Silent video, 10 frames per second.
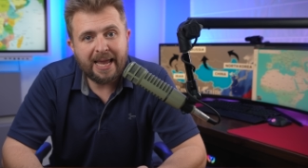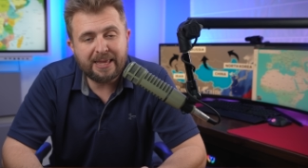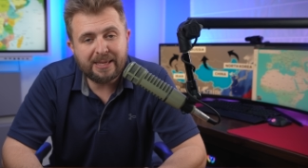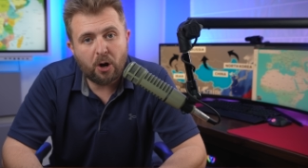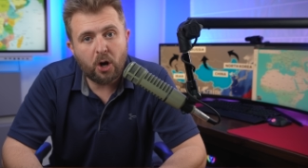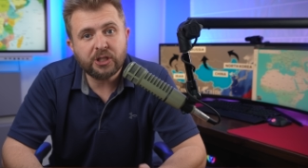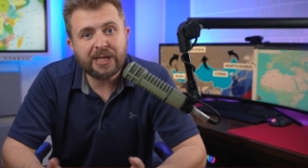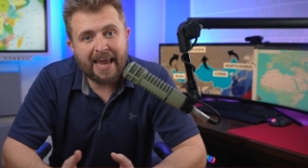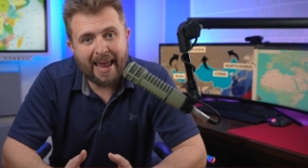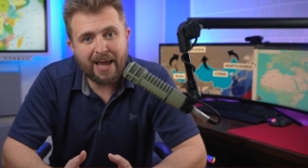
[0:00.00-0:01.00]
and cause
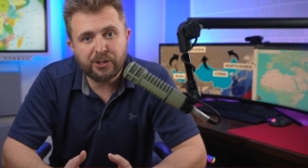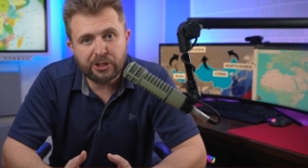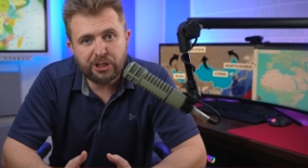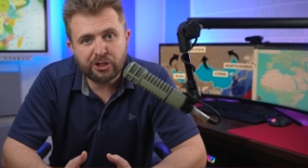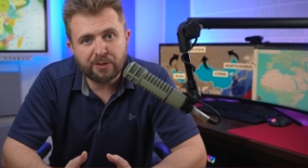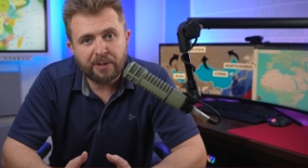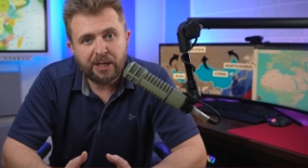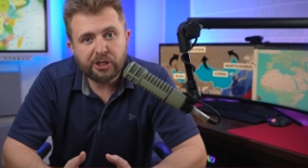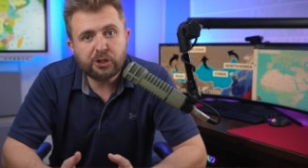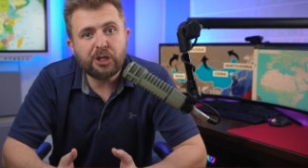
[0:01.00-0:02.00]
chaos in Egypt
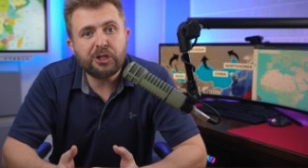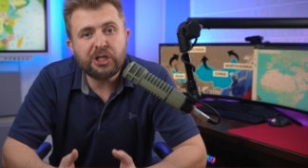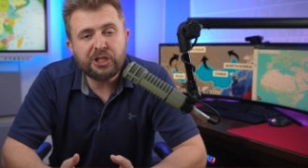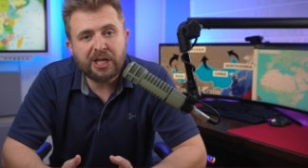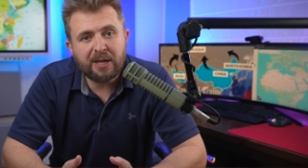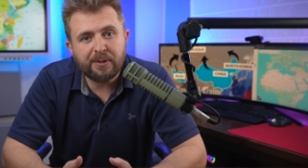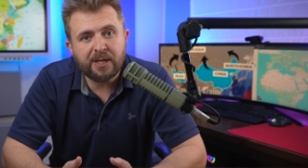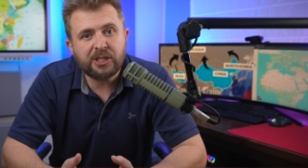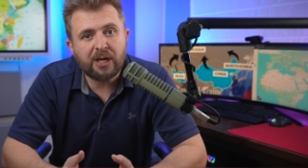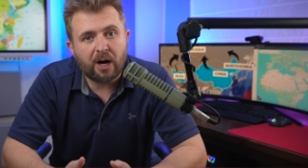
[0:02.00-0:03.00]
that's going to
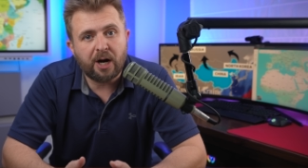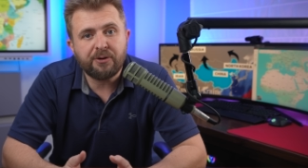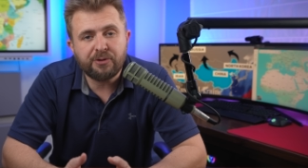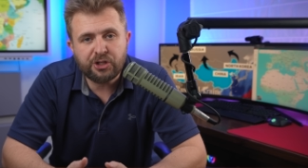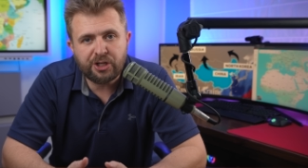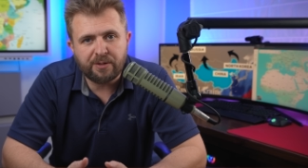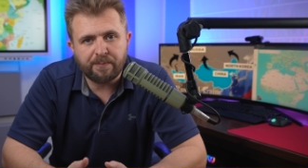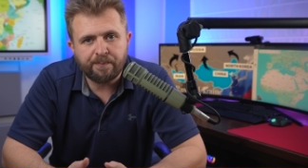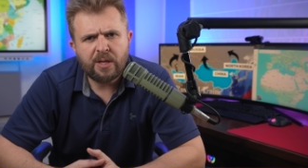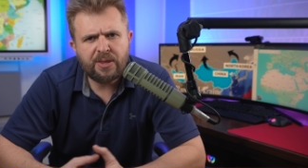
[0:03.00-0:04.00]
destabilize the current
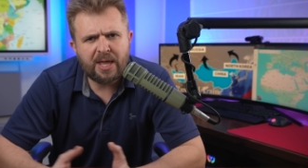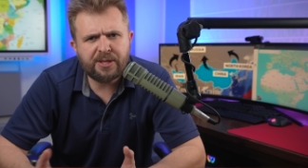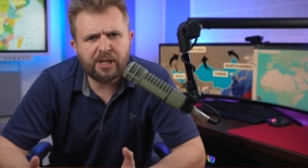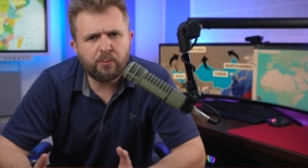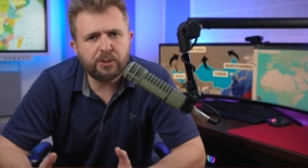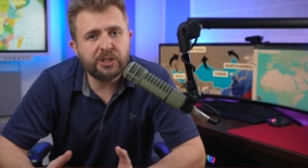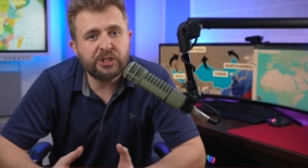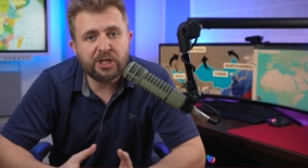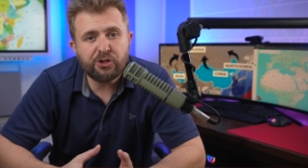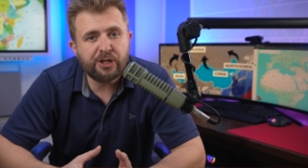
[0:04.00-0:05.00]
regime. And that deal was
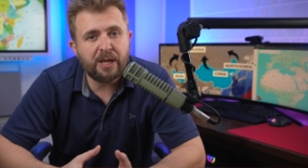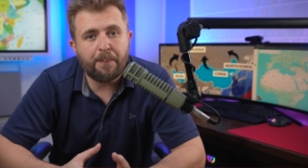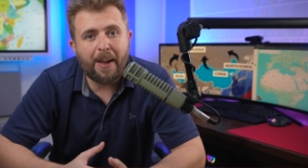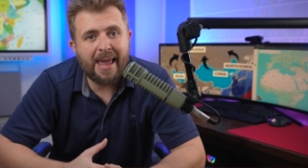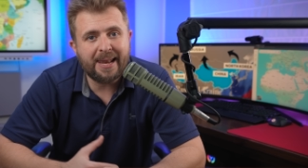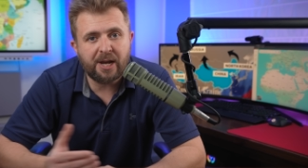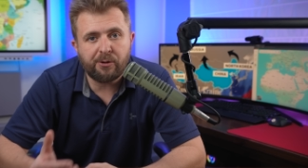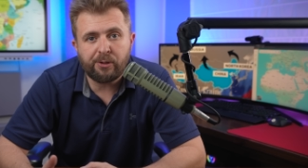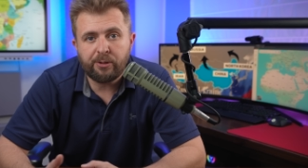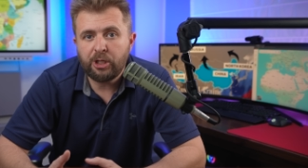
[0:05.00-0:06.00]
essentially a
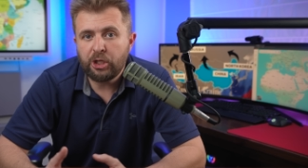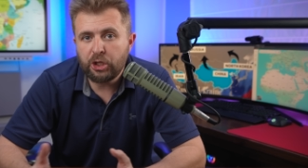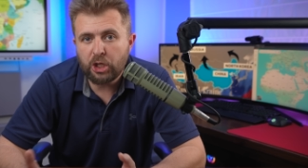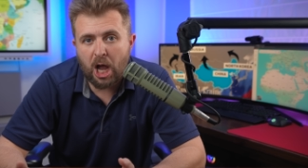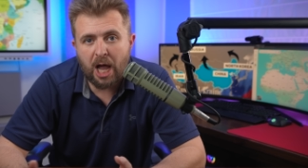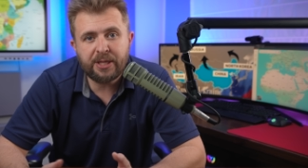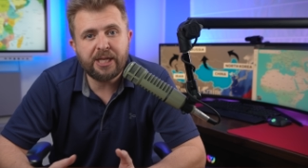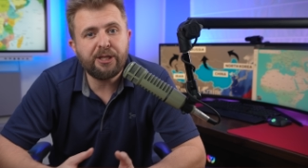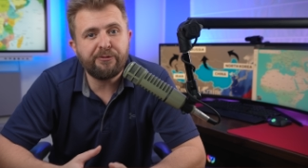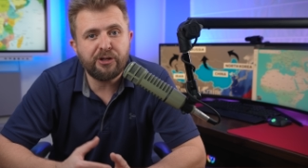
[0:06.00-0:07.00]
bilateral non
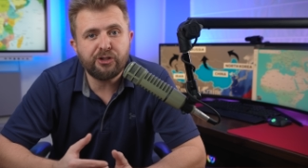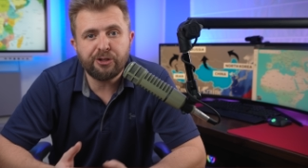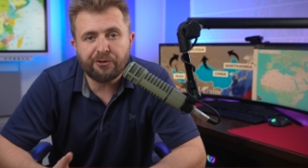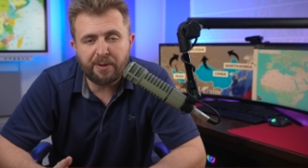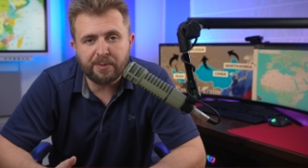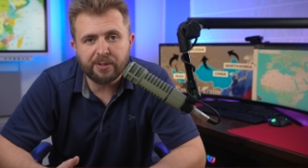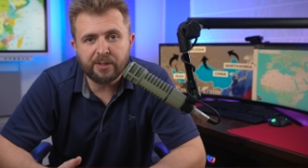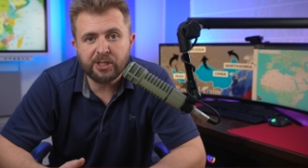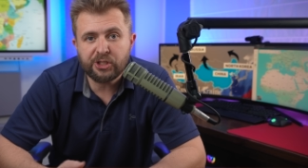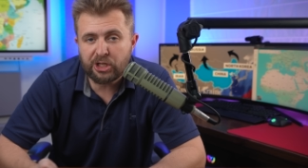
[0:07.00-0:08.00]
intervention agreement,
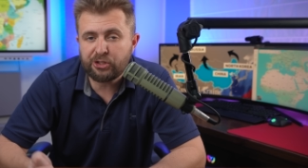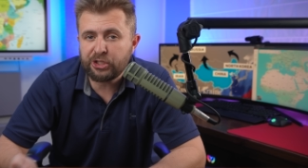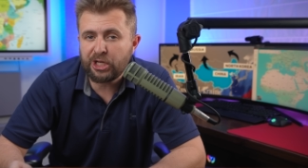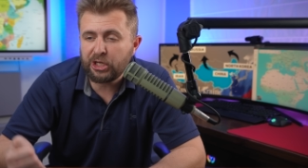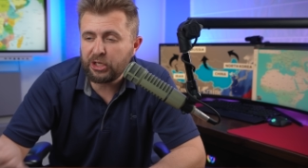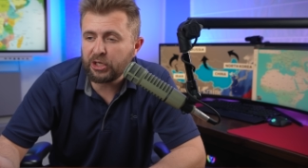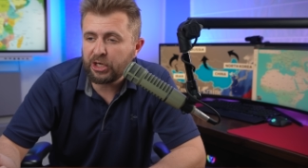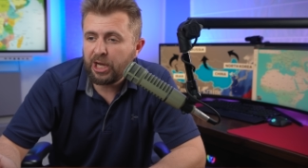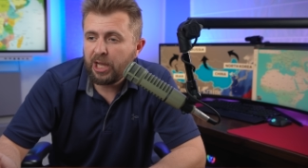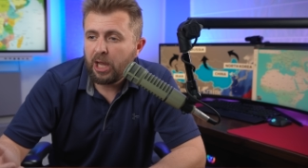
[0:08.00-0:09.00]
essentially saying,
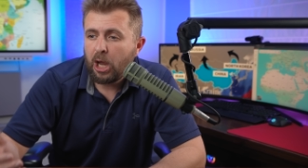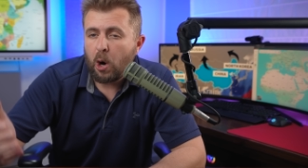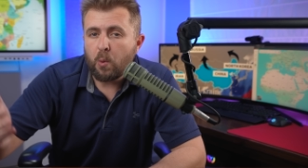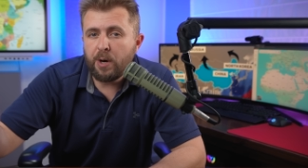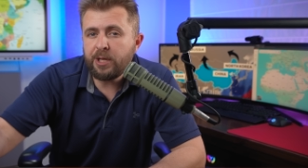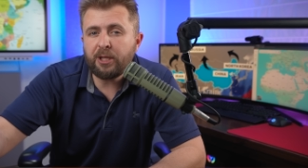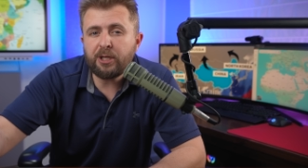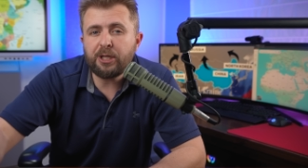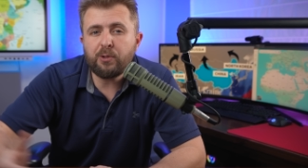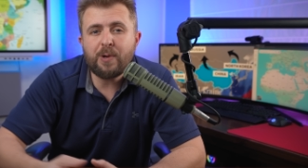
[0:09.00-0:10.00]
look, we're not
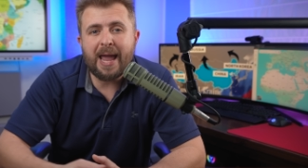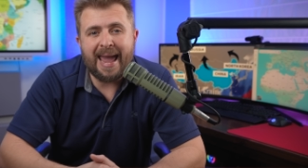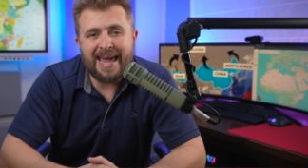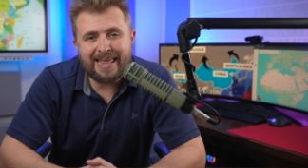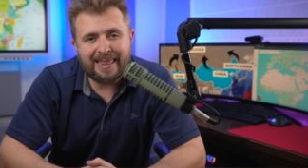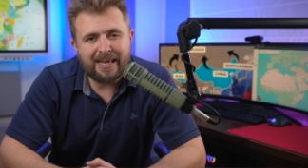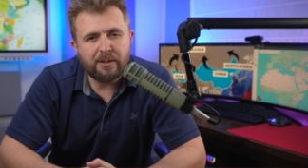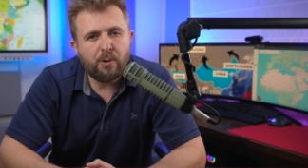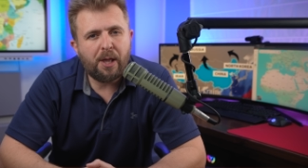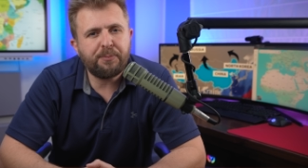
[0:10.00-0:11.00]
going to do anything
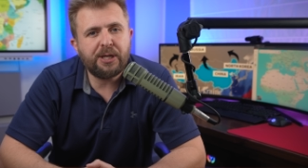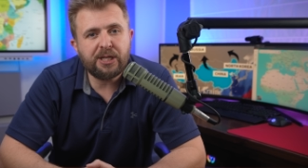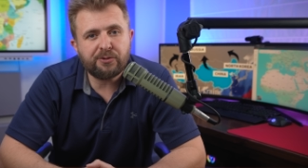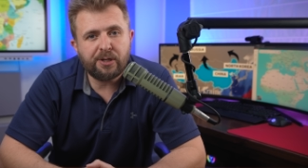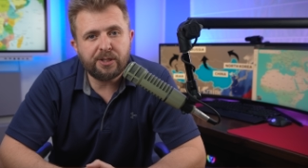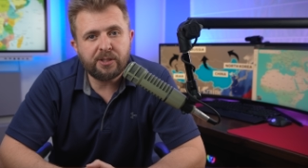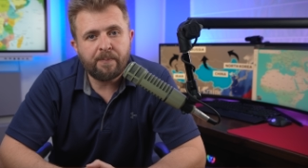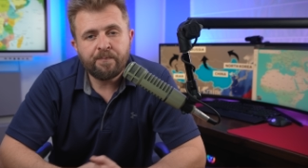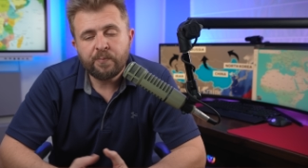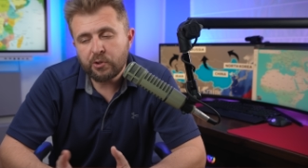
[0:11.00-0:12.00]
to help the Israelis
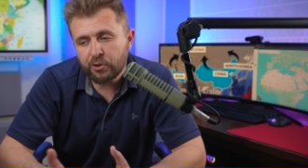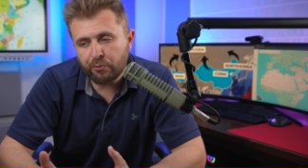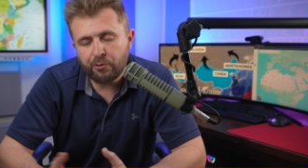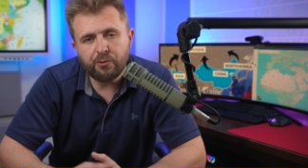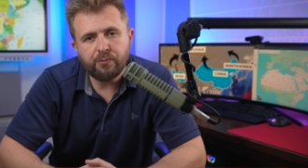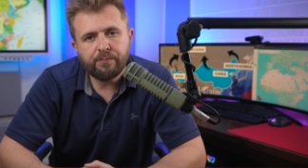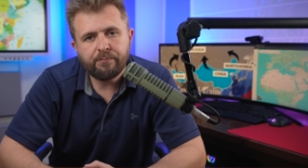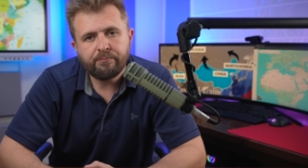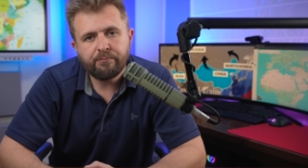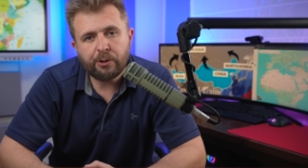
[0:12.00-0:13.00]
to screw you.
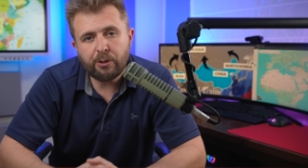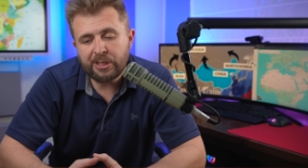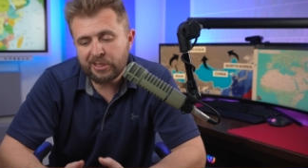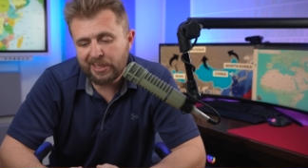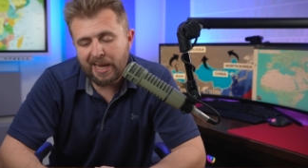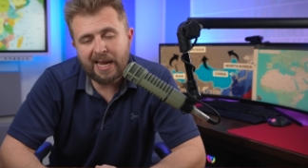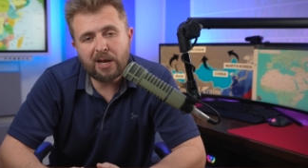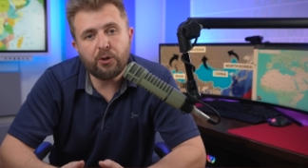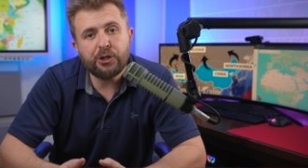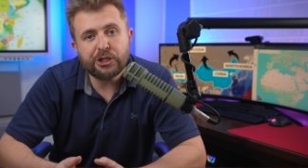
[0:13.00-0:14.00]
We're going to stay
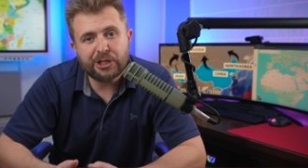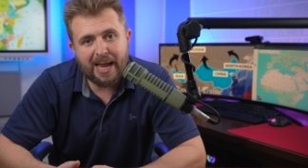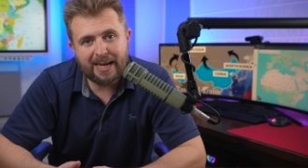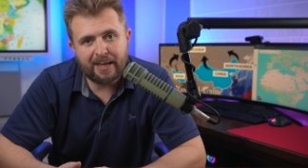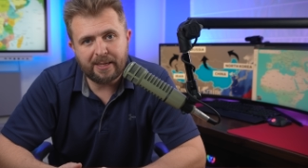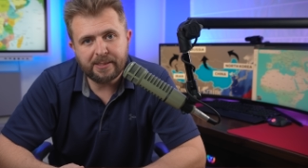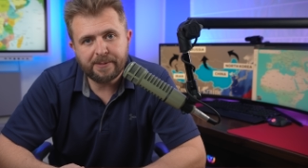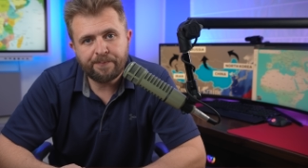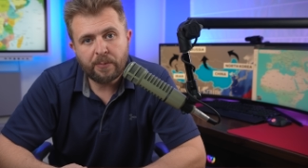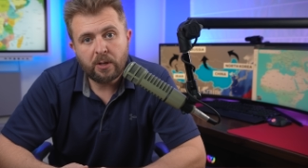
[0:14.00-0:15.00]
on the sidelines.